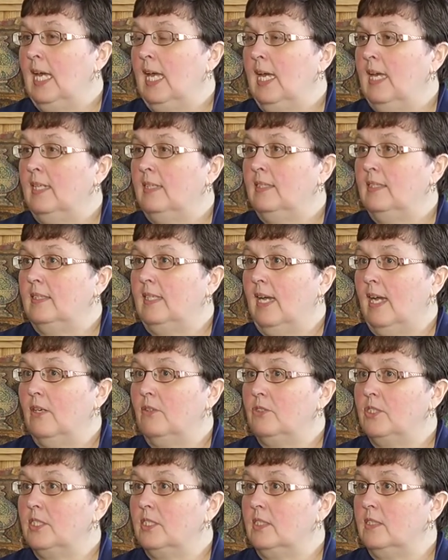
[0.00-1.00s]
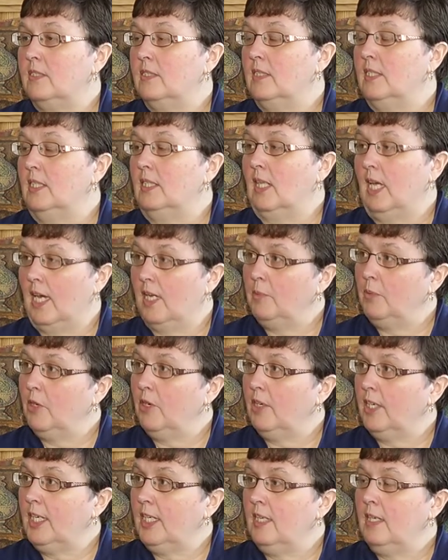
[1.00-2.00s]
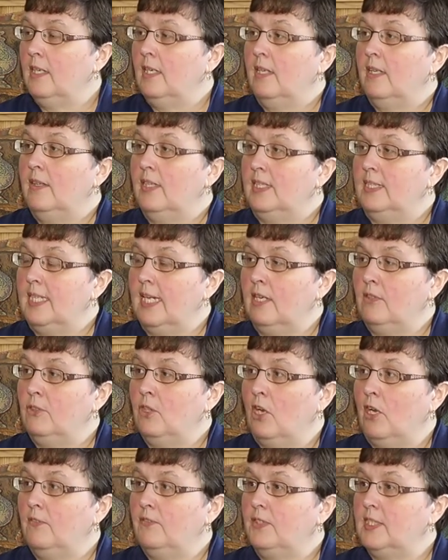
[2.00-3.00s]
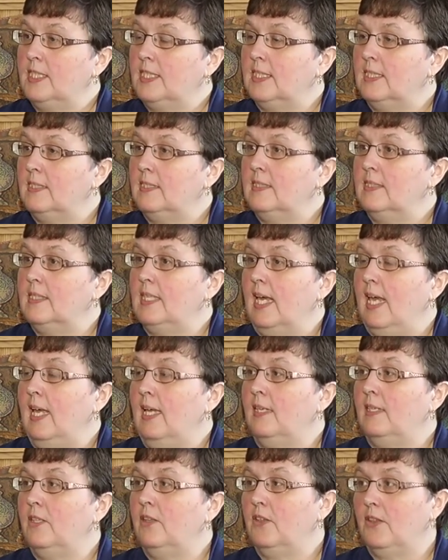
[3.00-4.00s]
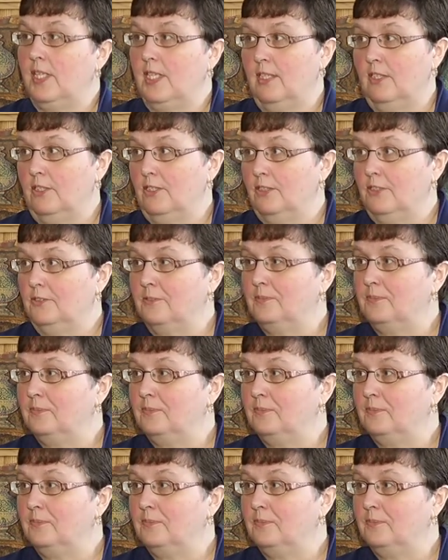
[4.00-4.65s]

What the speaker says: and it houses the library, the town offices, and a theater.